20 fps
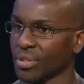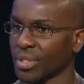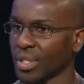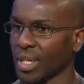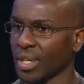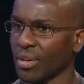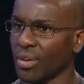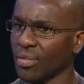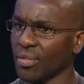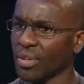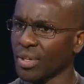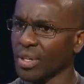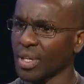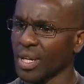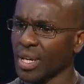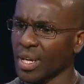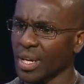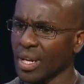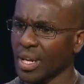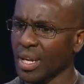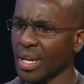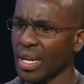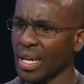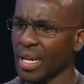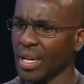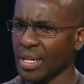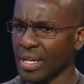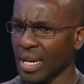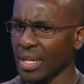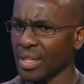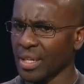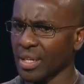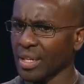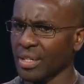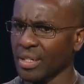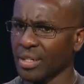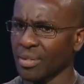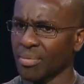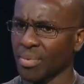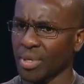took it over, it I think
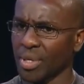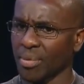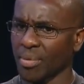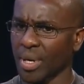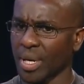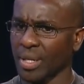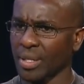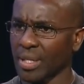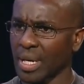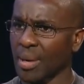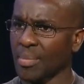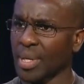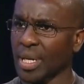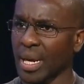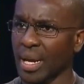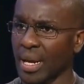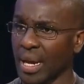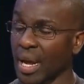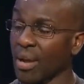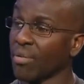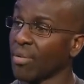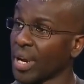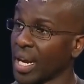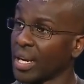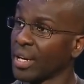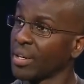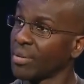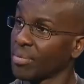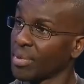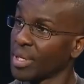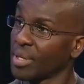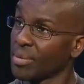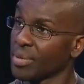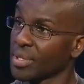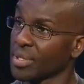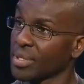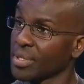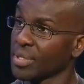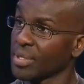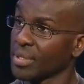it did pretty well. I mean, I, I ran it when it
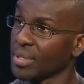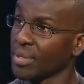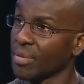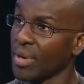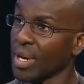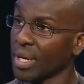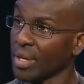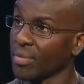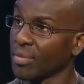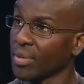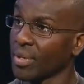was yeah. the Rock and